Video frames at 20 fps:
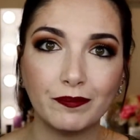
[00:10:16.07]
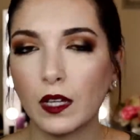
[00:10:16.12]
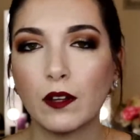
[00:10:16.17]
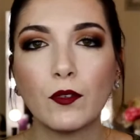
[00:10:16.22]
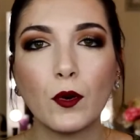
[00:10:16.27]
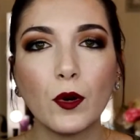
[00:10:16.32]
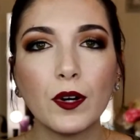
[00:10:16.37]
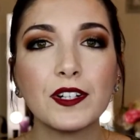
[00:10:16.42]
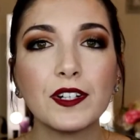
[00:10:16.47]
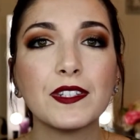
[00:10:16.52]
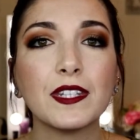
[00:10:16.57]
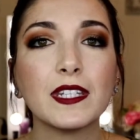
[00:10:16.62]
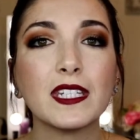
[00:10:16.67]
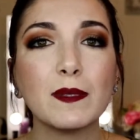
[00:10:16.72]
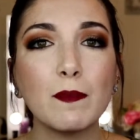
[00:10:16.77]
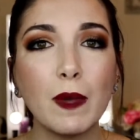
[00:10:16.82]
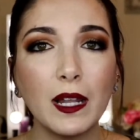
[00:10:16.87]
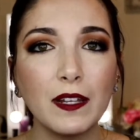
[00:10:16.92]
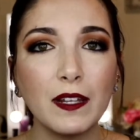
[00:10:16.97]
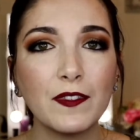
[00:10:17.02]
Of course, the
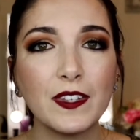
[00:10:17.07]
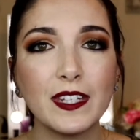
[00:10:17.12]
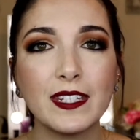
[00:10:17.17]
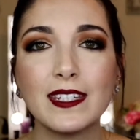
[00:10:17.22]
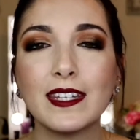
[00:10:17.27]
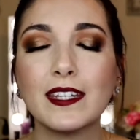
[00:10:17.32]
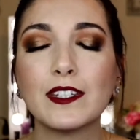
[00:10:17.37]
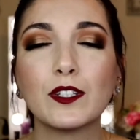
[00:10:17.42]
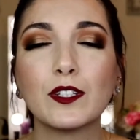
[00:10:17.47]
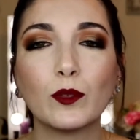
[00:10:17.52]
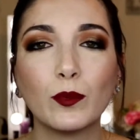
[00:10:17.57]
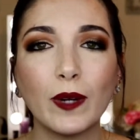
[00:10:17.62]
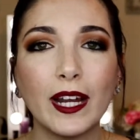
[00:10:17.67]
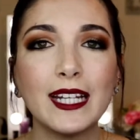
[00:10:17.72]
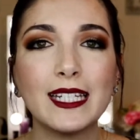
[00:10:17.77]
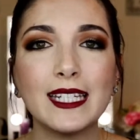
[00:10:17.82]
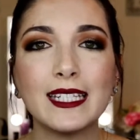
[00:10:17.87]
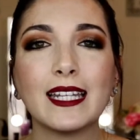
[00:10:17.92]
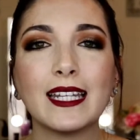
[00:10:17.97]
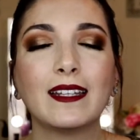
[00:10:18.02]
smell of this is
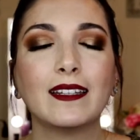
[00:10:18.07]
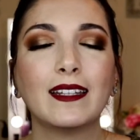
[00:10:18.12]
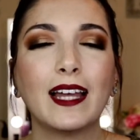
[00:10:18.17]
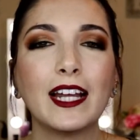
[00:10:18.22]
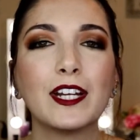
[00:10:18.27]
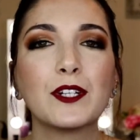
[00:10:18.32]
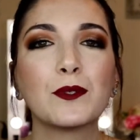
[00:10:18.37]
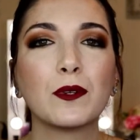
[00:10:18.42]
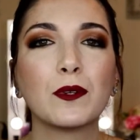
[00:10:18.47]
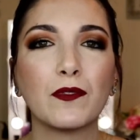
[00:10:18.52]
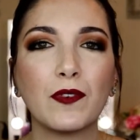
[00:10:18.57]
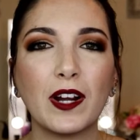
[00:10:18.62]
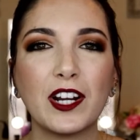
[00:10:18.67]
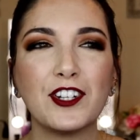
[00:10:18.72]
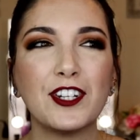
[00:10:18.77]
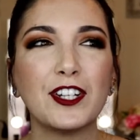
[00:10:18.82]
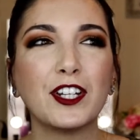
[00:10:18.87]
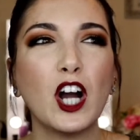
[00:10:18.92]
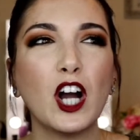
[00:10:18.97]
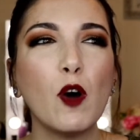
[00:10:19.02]
great, the light,
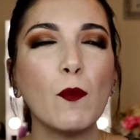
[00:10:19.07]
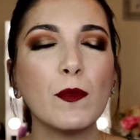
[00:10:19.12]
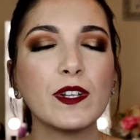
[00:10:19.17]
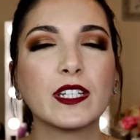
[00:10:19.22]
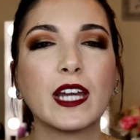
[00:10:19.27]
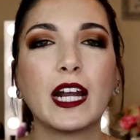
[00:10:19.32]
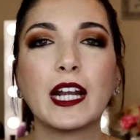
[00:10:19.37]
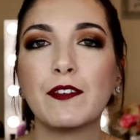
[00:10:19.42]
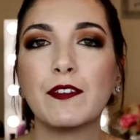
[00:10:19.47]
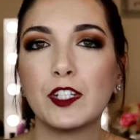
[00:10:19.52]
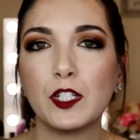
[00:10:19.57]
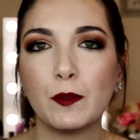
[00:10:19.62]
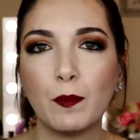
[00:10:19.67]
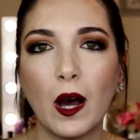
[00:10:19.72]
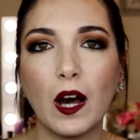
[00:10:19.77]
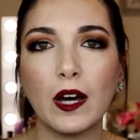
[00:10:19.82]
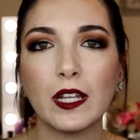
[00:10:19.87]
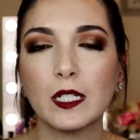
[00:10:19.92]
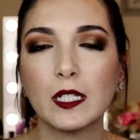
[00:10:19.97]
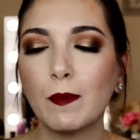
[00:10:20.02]
refreshing, almost kind of
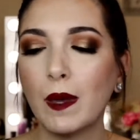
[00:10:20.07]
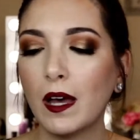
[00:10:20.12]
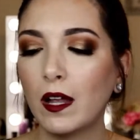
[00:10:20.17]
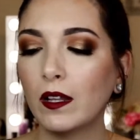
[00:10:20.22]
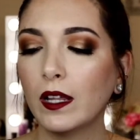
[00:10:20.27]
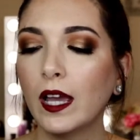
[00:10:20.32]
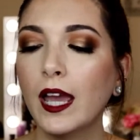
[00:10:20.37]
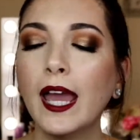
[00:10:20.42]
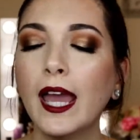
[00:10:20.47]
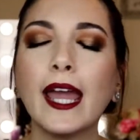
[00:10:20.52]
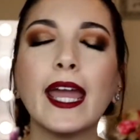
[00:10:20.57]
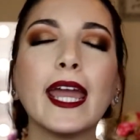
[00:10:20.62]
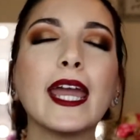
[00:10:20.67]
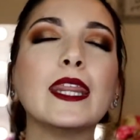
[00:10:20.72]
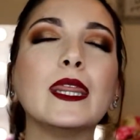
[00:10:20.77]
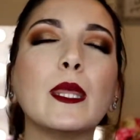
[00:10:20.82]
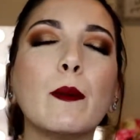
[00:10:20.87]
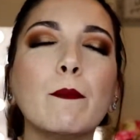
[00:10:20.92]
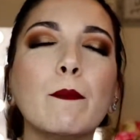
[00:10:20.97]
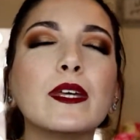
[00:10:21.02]
spa smell,
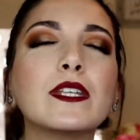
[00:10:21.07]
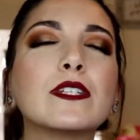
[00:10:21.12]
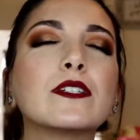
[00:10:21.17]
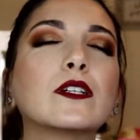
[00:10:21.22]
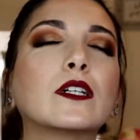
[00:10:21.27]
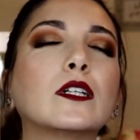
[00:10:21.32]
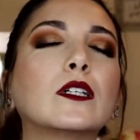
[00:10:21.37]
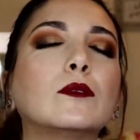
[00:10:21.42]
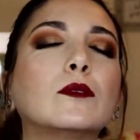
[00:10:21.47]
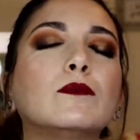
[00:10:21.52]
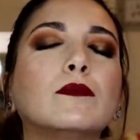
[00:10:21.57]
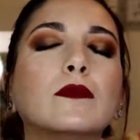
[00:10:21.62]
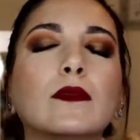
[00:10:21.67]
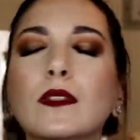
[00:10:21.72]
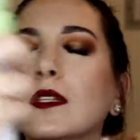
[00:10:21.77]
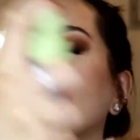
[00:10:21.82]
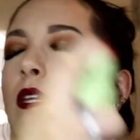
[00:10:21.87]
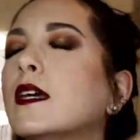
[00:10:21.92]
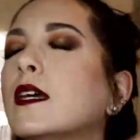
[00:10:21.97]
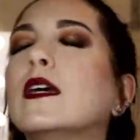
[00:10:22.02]
and the mister
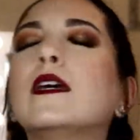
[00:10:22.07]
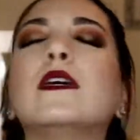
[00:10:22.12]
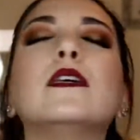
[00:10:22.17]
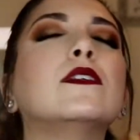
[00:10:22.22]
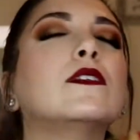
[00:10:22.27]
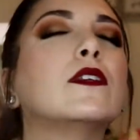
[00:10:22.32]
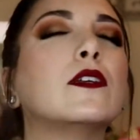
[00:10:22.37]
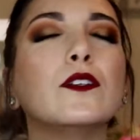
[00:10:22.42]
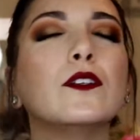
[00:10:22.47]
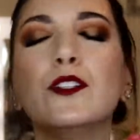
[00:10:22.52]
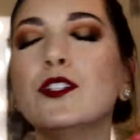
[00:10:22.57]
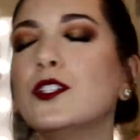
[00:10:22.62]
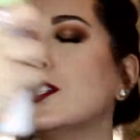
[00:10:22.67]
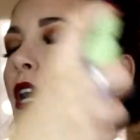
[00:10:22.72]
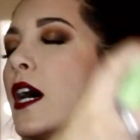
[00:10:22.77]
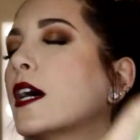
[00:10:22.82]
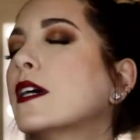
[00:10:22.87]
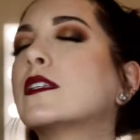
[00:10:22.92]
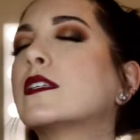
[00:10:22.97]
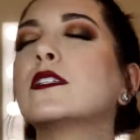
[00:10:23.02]
is
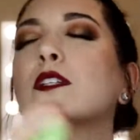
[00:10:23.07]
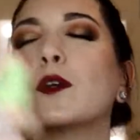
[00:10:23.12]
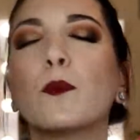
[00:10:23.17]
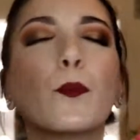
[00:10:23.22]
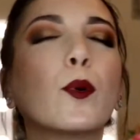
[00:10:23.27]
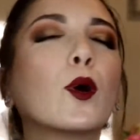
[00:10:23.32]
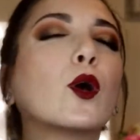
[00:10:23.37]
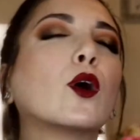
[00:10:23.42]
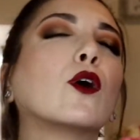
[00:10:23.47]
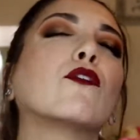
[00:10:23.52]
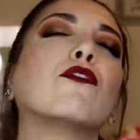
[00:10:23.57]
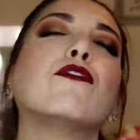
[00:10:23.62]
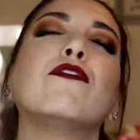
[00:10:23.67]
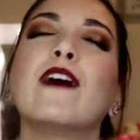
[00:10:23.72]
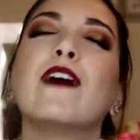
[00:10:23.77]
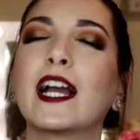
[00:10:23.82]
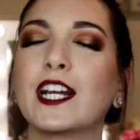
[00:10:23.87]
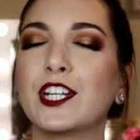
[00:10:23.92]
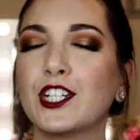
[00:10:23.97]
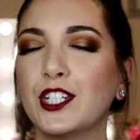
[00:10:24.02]
just
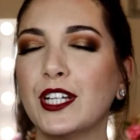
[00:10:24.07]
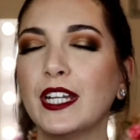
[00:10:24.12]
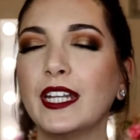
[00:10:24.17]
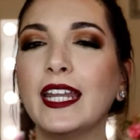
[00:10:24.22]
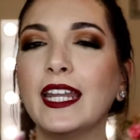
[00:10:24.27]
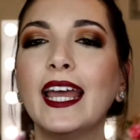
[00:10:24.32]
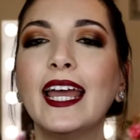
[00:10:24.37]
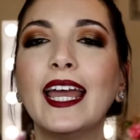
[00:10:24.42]
perfection.